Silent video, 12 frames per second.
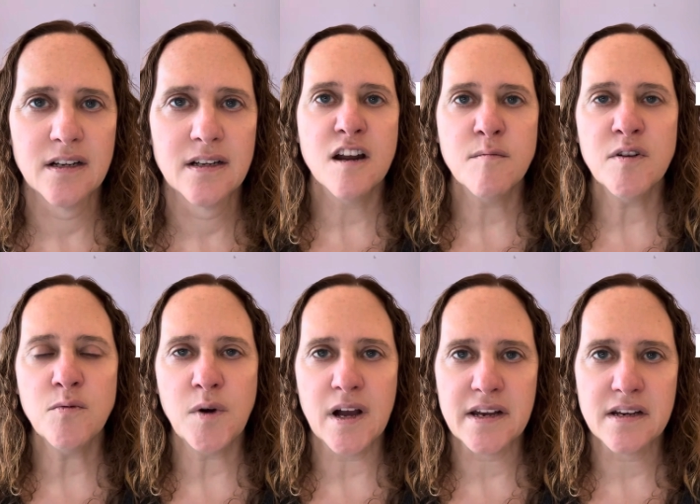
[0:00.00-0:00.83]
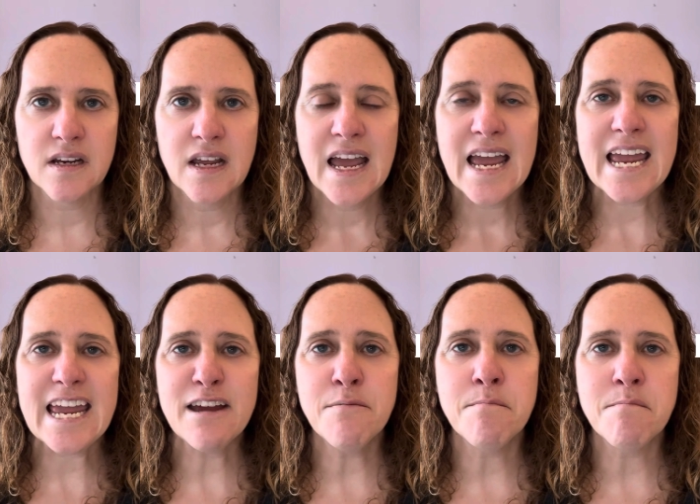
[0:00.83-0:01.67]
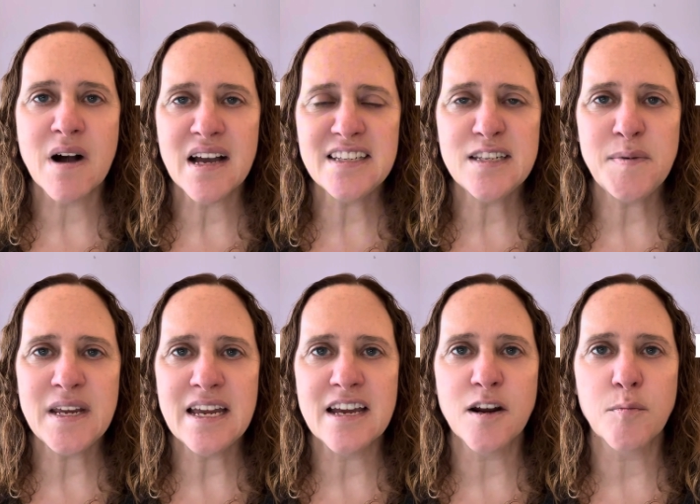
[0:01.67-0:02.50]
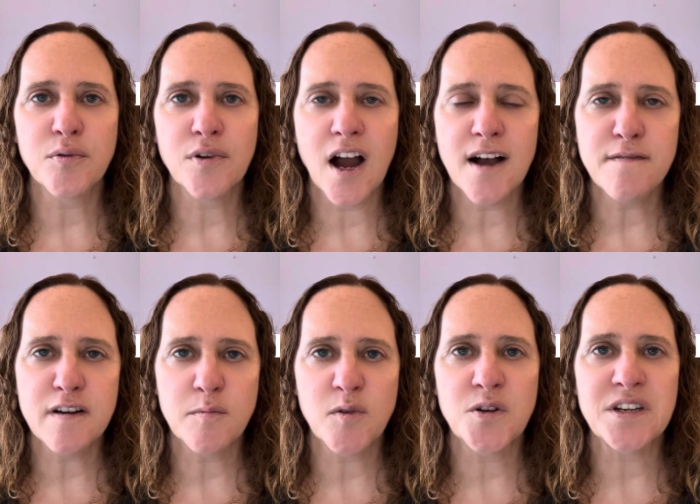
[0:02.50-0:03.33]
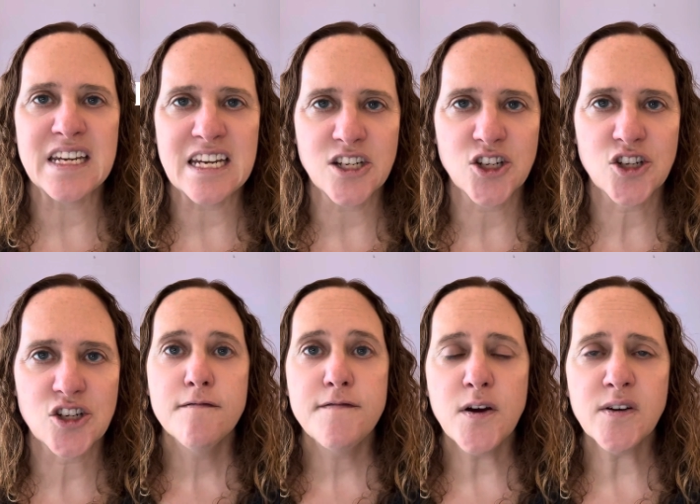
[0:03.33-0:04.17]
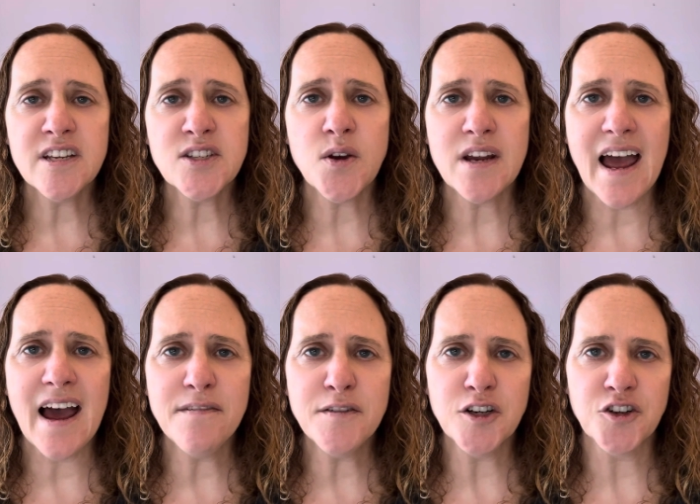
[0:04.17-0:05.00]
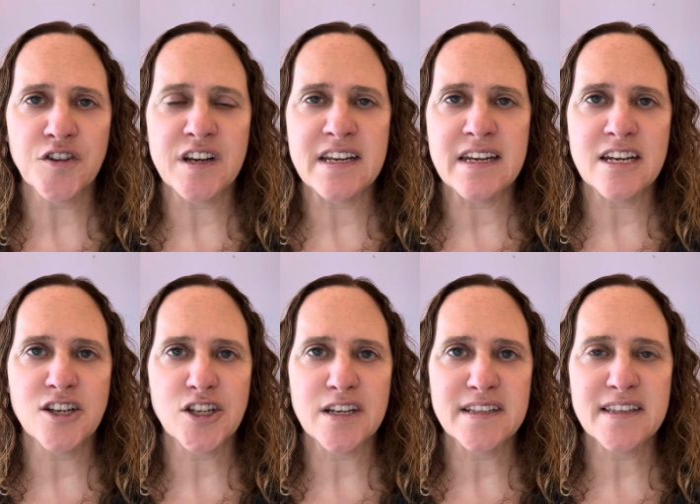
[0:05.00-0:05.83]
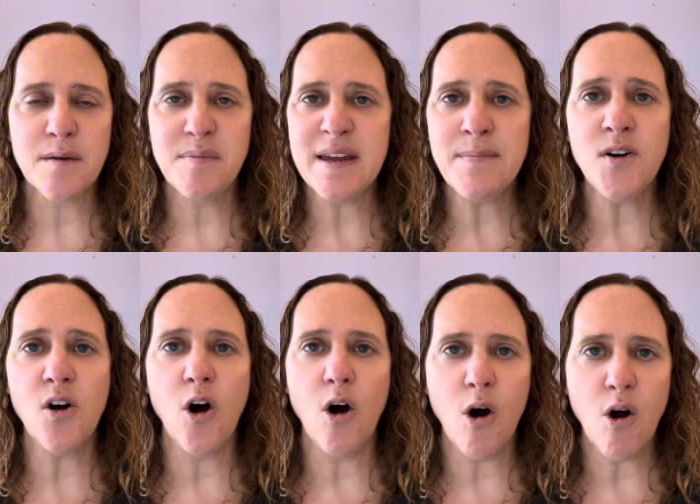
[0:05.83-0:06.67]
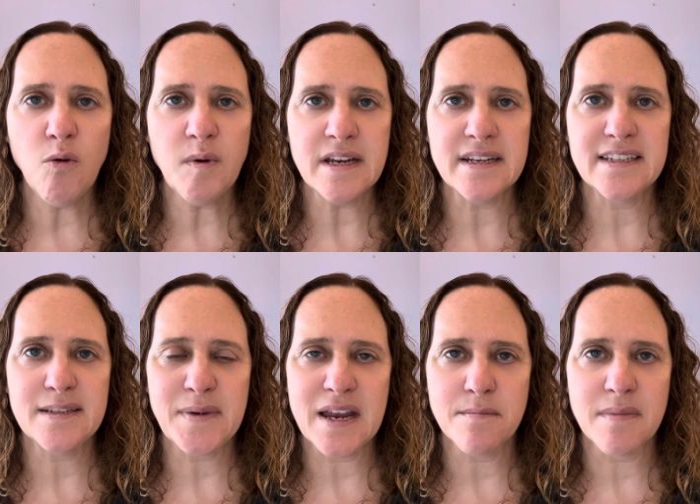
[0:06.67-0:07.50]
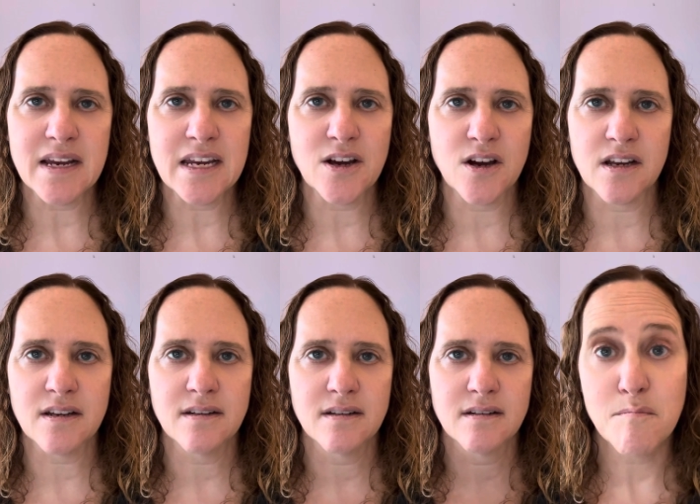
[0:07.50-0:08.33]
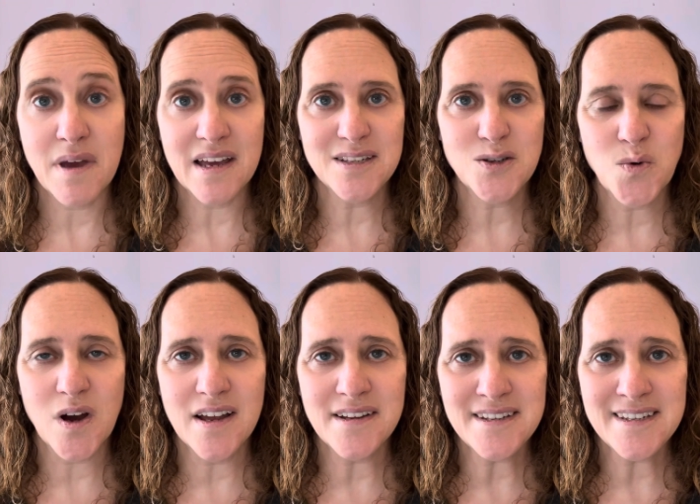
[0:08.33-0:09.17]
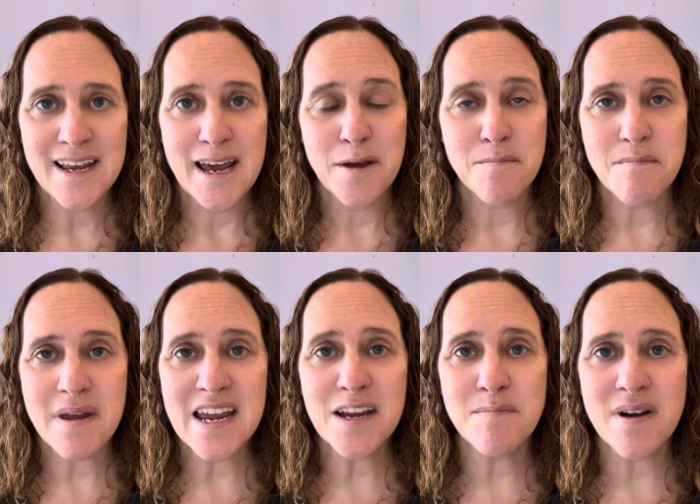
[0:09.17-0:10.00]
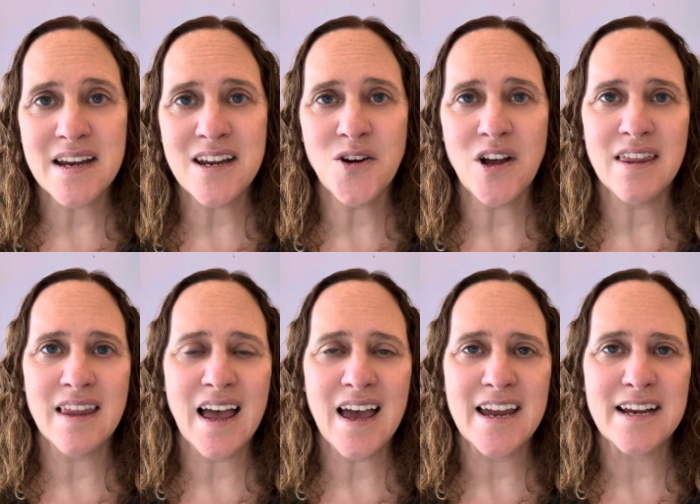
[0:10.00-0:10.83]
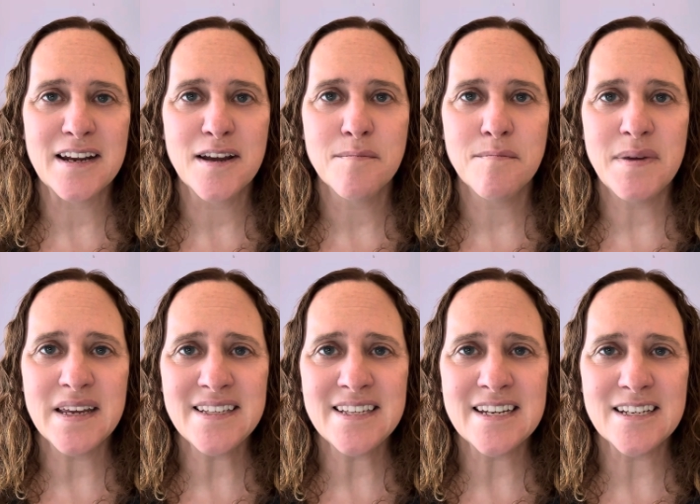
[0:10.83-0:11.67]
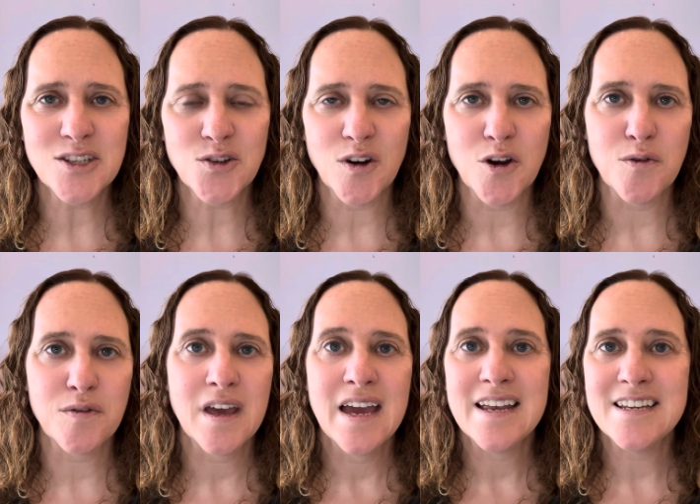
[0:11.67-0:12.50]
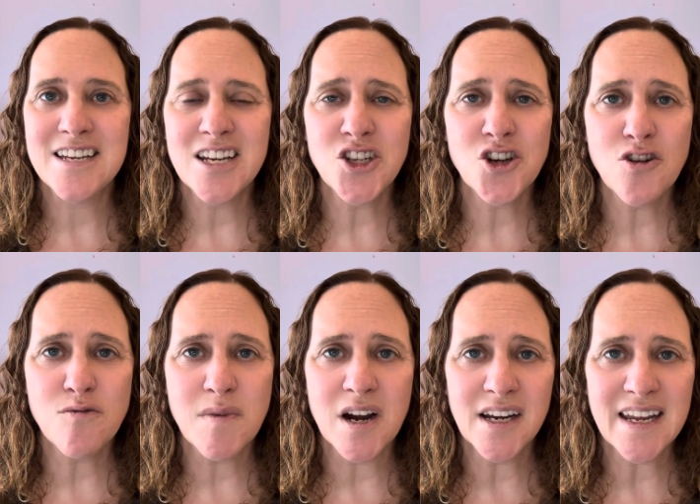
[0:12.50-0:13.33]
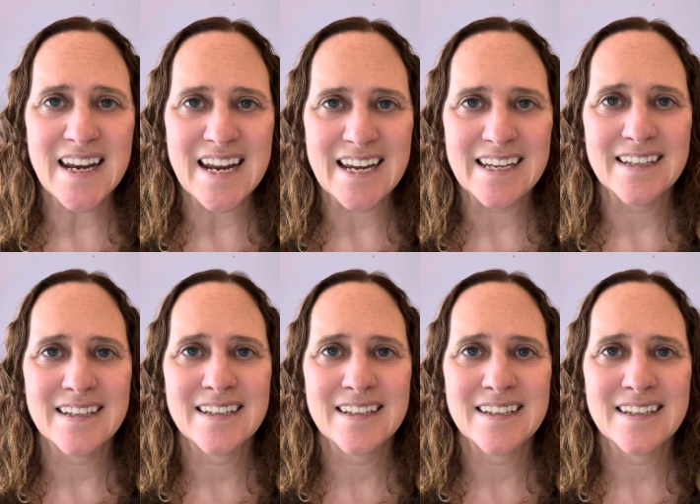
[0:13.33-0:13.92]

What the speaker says: Number 1, it must be in a profitable niche. Focus on evergreen niches that people always spend money on. Best ones: make money online, business growth, digital marketing.